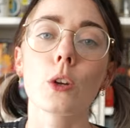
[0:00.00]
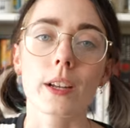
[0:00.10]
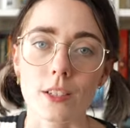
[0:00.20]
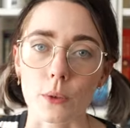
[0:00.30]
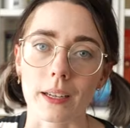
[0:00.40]
Look
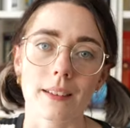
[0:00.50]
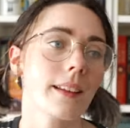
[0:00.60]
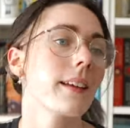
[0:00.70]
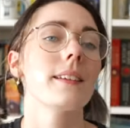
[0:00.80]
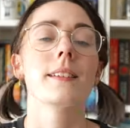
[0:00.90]
into it,
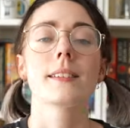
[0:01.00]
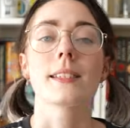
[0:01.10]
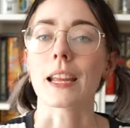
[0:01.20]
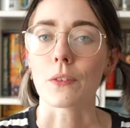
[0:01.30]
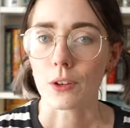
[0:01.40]

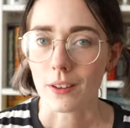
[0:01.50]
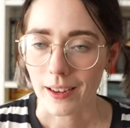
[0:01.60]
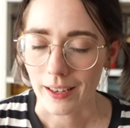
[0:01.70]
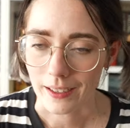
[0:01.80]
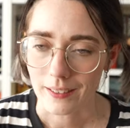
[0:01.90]
see if you can
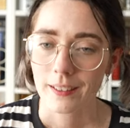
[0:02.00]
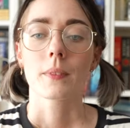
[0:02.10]
get it.